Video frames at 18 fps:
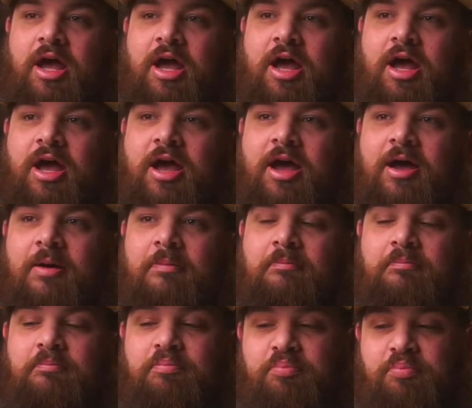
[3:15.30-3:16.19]

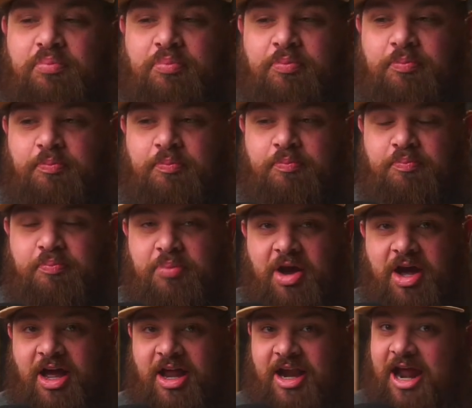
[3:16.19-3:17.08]

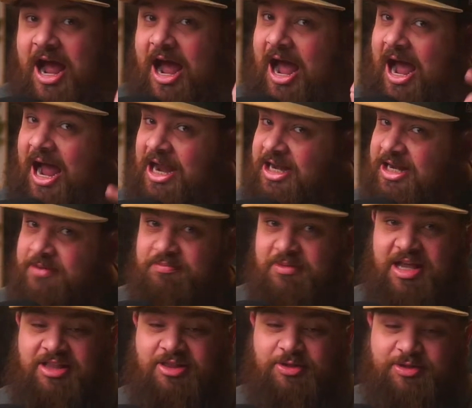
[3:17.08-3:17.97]
But I
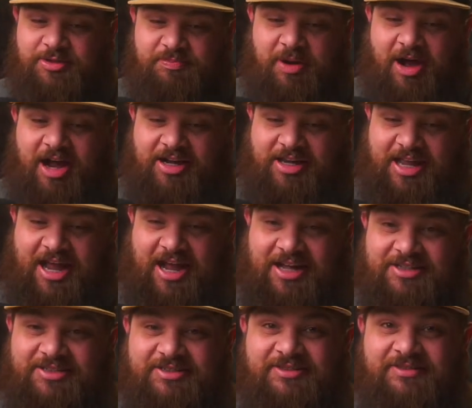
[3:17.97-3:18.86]
didn't make those
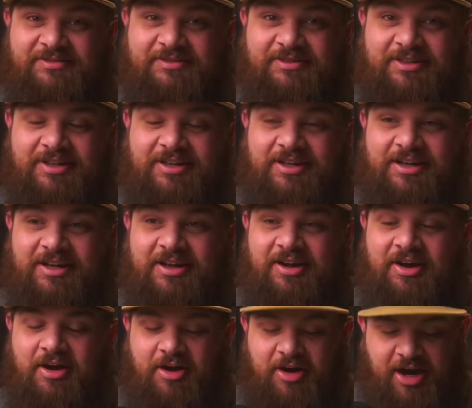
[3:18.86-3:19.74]
podcasts.
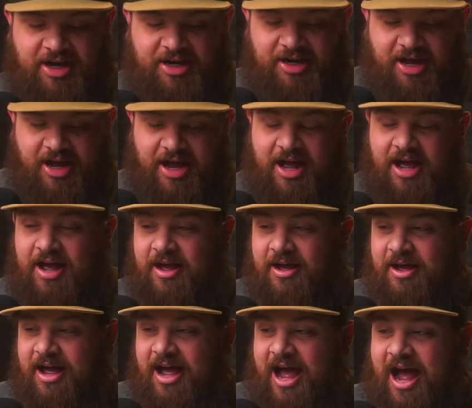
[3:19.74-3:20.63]
All right.
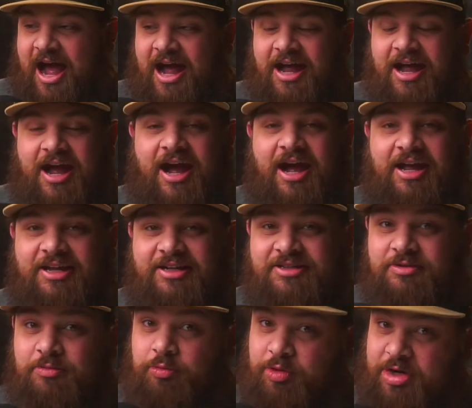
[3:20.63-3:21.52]

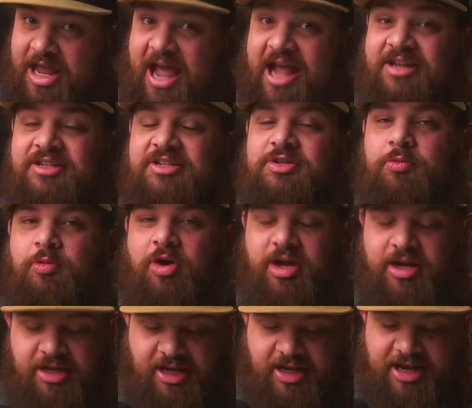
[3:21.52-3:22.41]
I reacted to
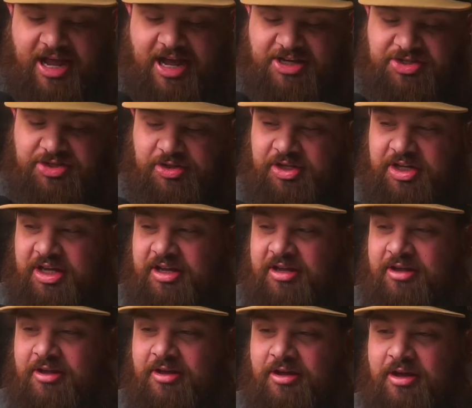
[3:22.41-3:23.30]
one, and
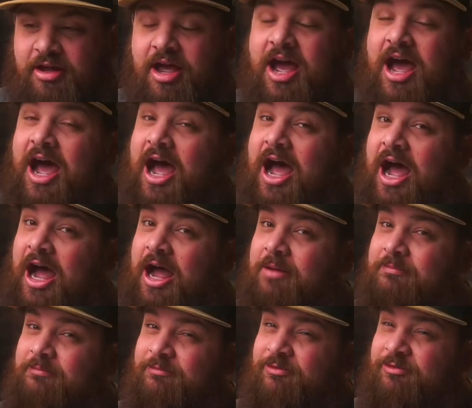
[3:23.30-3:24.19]
actually
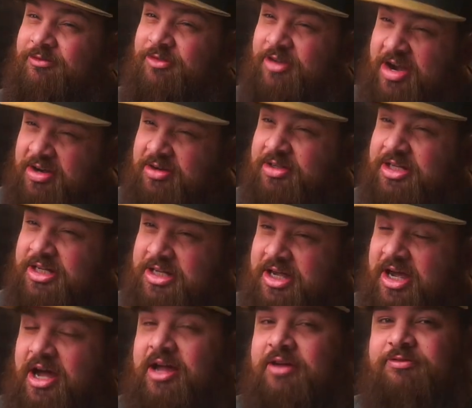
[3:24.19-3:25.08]
I'm fairly
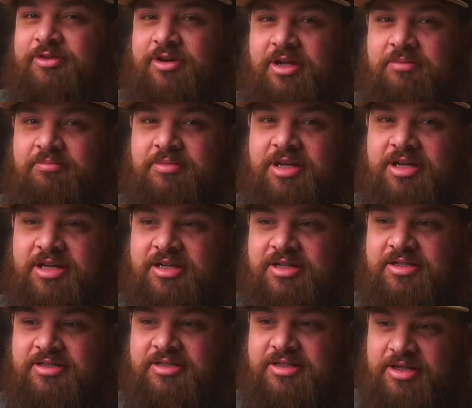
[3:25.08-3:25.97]
confident
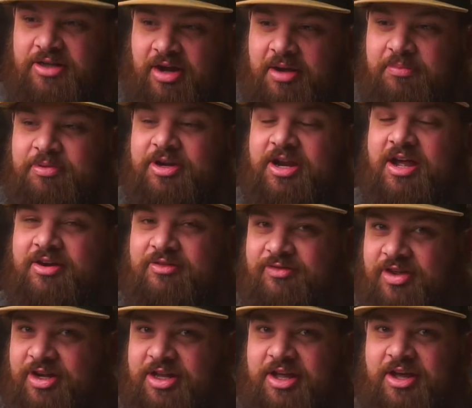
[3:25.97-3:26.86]
because, I put out
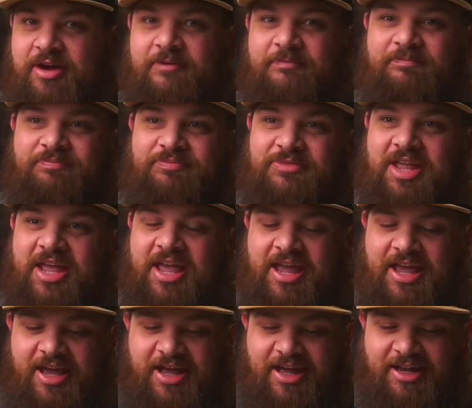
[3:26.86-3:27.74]
a video
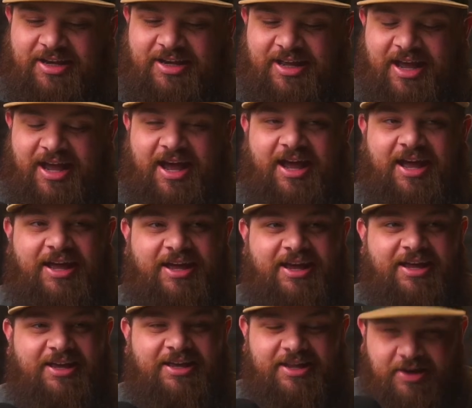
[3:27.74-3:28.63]
and,
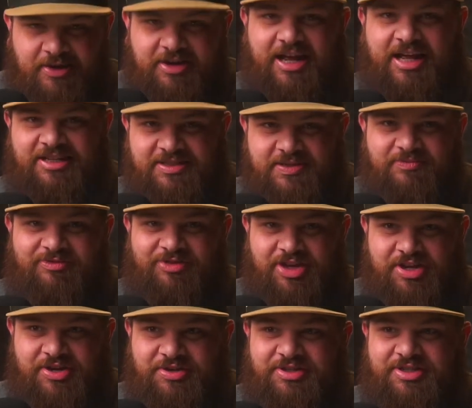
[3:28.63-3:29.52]
it got some
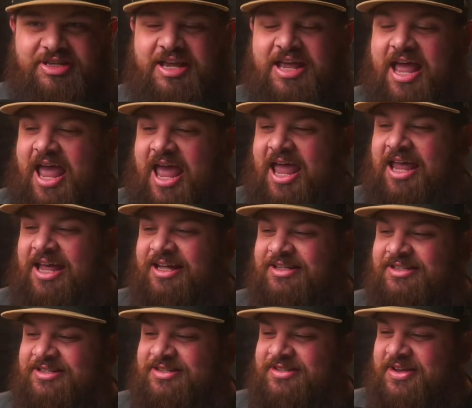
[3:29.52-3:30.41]
views.
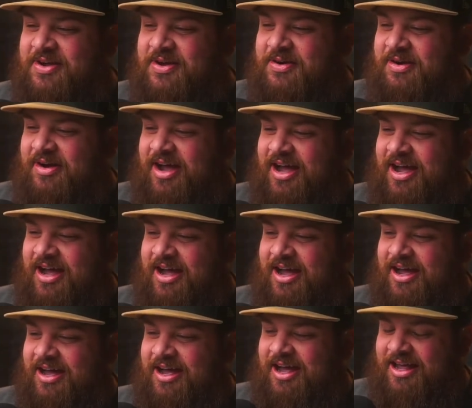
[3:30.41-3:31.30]
And so,
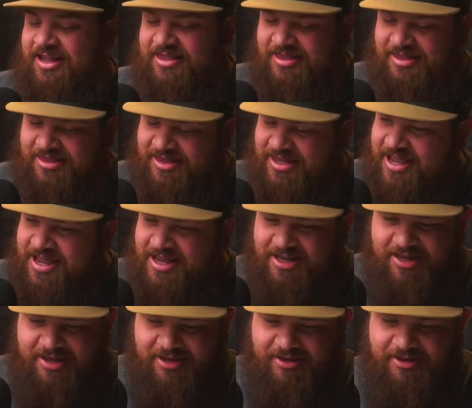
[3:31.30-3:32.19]
I
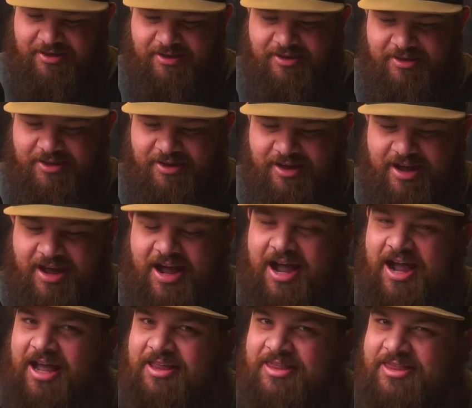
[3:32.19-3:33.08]
think
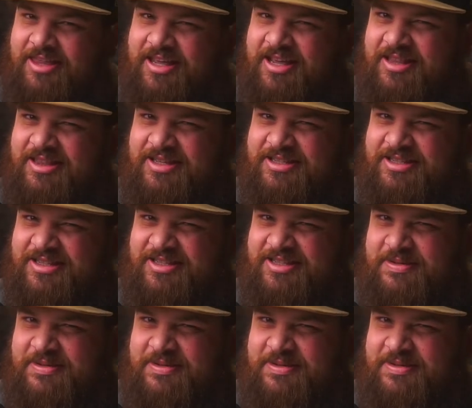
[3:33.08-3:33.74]
this